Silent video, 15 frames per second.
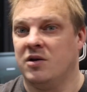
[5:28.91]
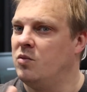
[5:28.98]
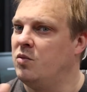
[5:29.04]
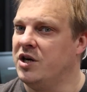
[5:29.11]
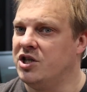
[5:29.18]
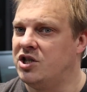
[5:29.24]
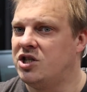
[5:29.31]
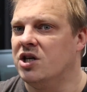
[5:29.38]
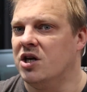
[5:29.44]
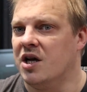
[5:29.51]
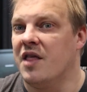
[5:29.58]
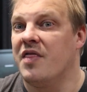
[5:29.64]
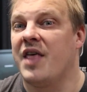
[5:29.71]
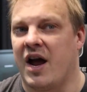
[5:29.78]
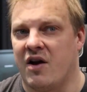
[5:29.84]
which
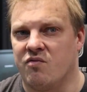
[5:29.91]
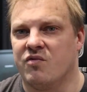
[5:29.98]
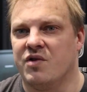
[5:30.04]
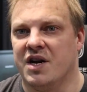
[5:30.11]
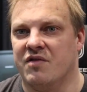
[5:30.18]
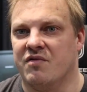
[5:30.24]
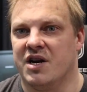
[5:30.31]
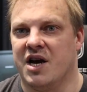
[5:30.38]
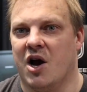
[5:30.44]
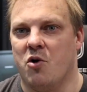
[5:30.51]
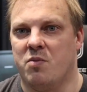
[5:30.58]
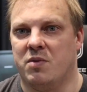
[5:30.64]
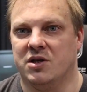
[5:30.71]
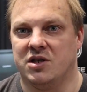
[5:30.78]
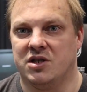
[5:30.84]
that really
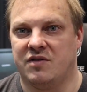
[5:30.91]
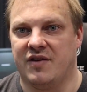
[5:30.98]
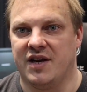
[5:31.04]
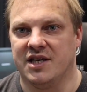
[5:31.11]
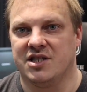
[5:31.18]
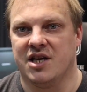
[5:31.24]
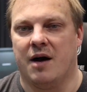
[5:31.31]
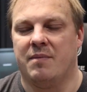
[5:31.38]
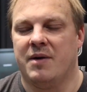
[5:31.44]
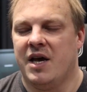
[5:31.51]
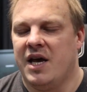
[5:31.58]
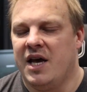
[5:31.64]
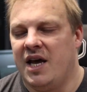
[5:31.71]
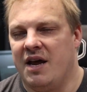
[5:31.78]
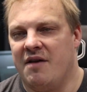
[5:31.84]
opens things up
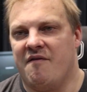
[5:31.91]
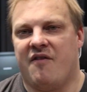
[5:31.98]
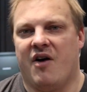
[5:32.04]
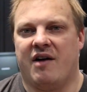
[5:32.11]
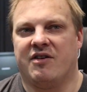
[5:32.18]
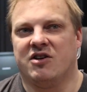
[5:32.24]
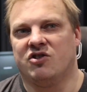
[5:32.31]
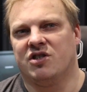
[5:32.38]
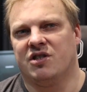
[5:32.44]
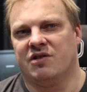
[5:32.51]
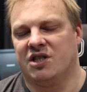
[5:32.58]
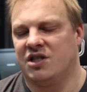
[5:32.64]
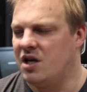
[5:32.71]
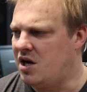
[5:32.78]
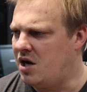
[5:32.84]
in 500
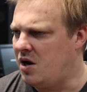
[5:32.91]
series.